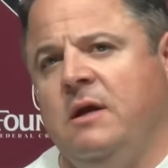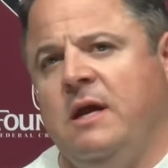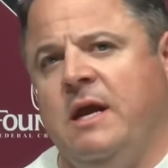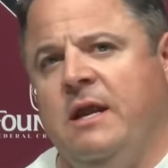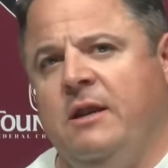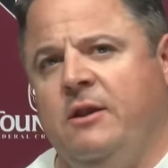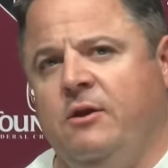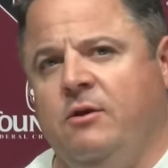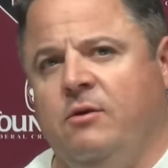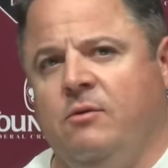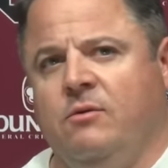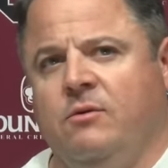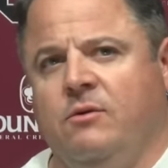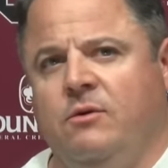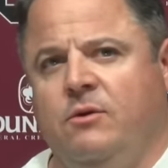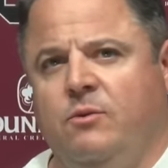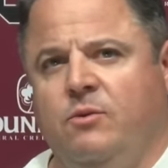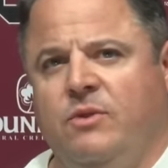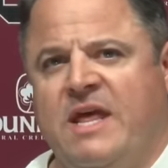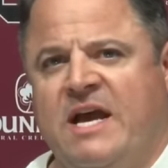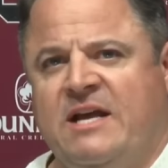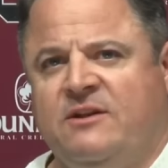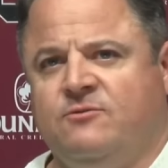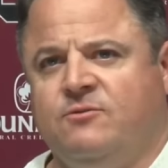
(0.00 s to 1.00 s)

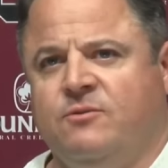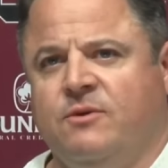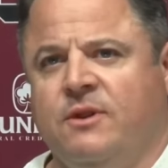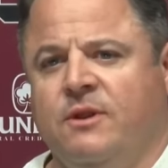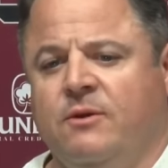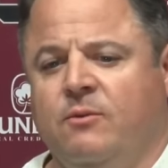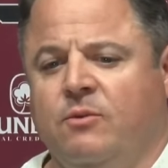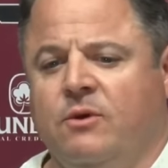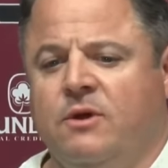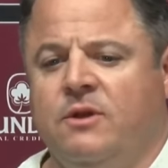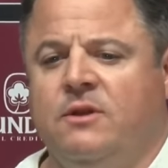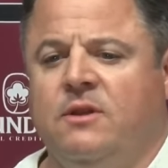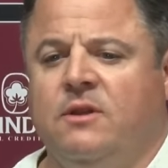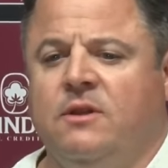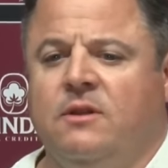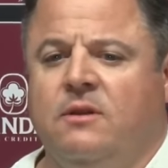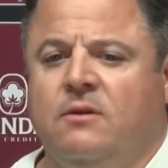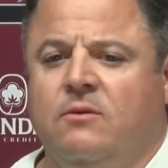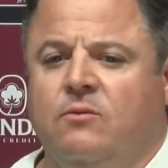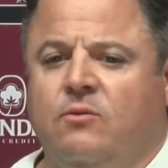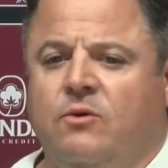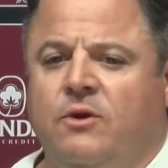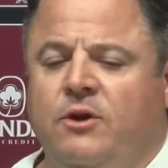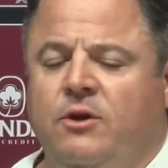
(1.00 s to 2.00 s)
And that's really what
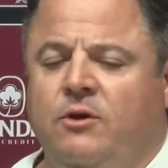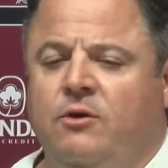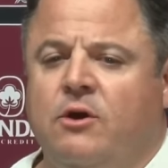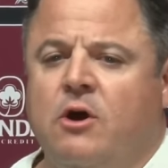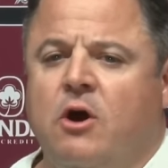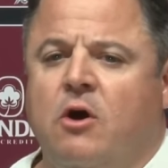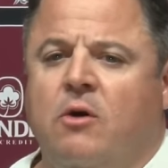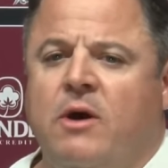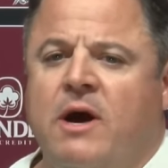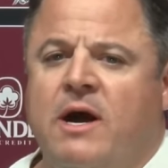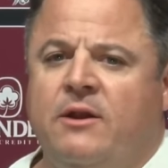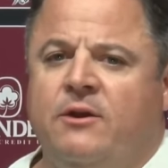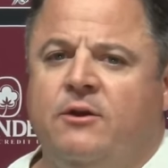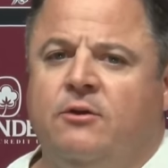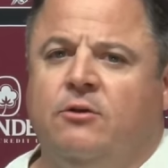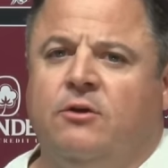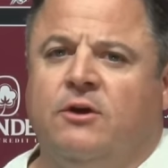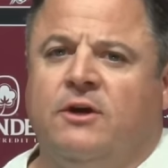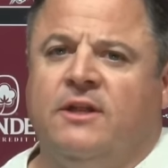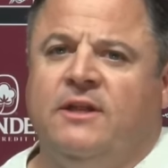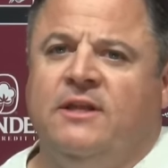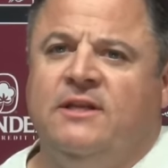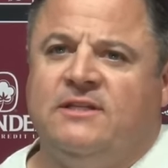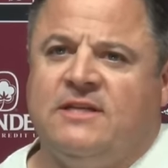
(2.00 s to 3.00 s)
when you go out and you
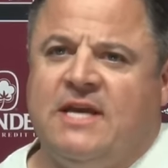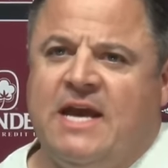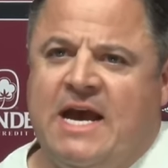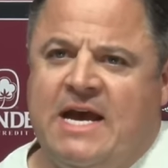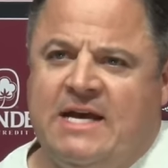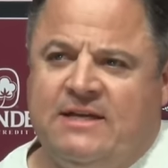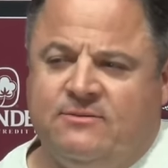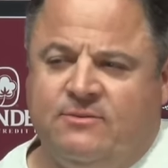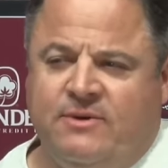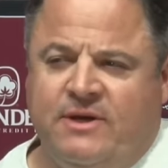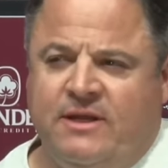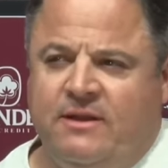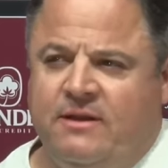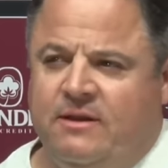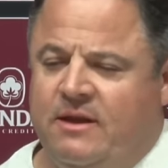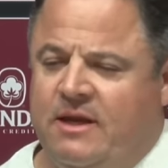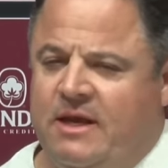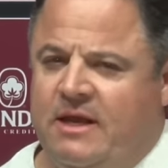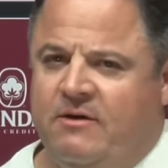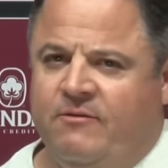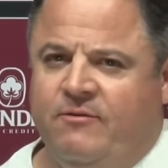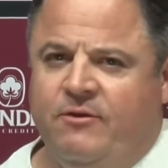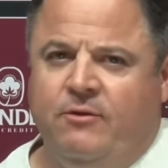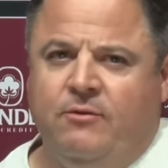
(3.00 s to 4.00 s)
look at these guys, we
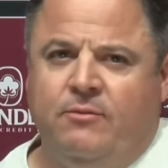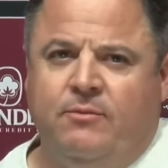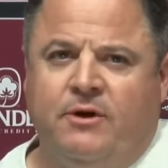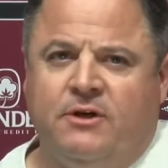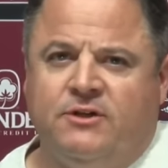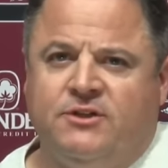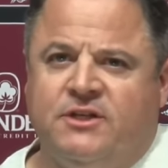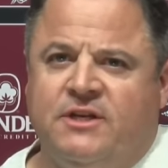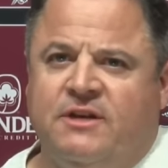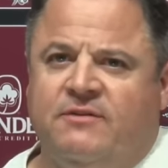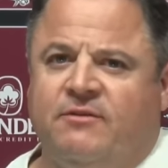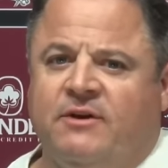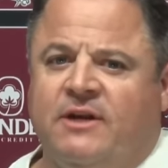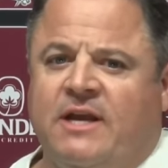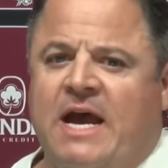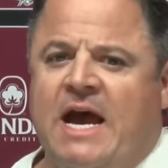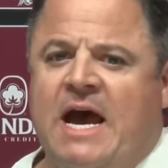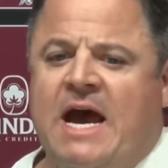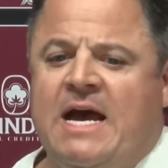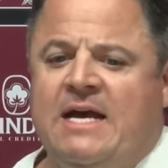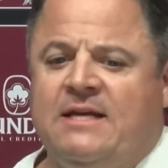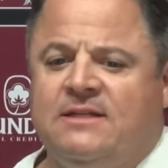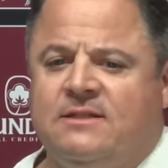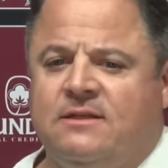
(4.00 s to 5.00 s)
interview a bunch of different
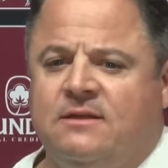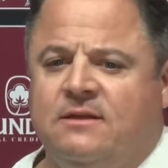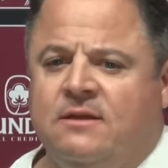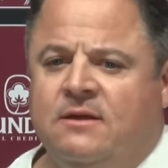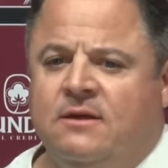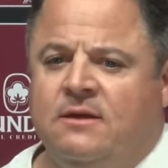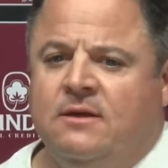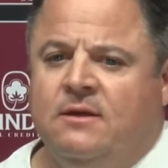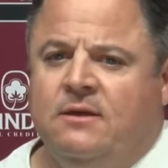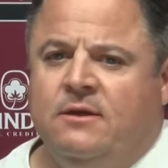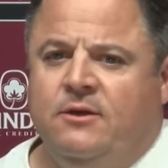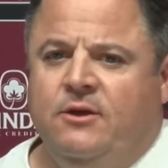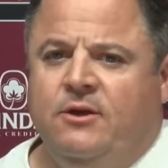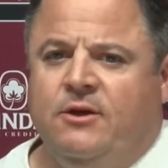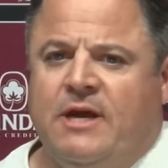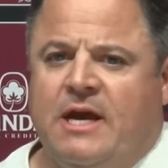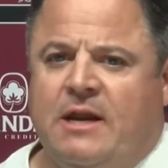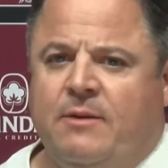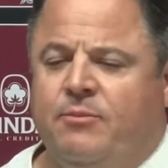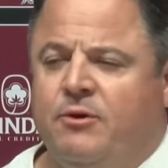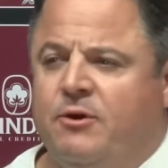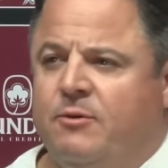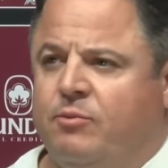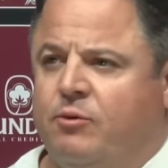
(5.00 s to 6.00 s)
guys and you
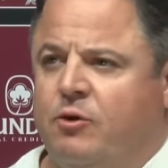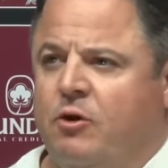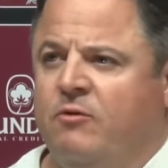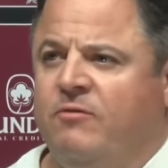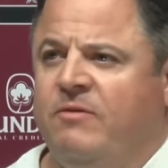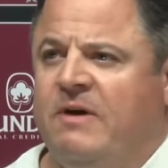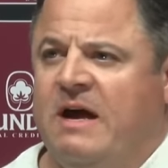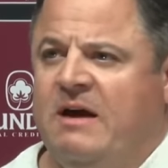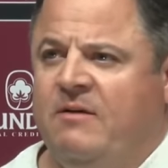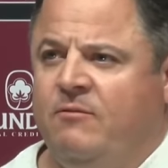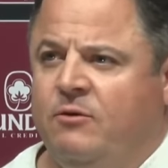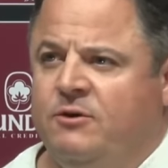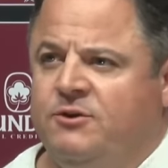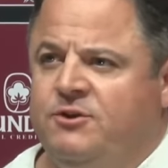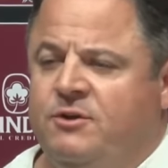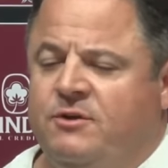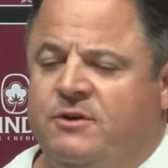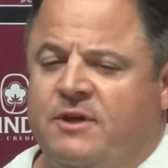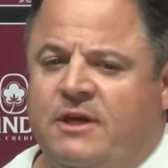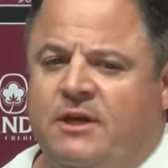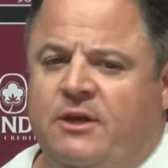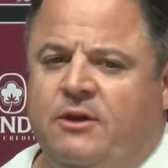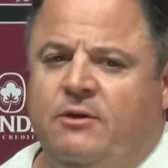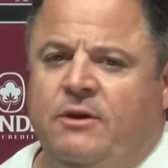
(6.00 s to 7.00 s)
kind of put a profile of what
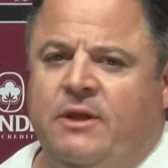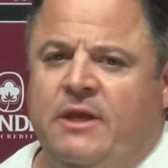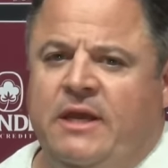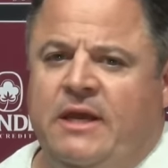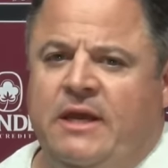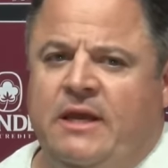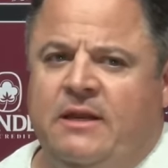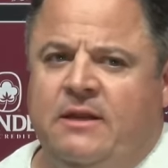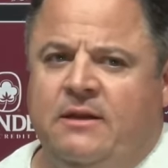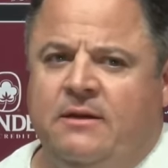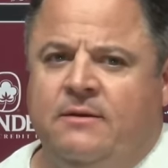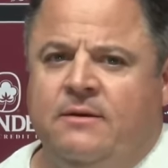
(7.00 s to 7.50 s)
you think you need.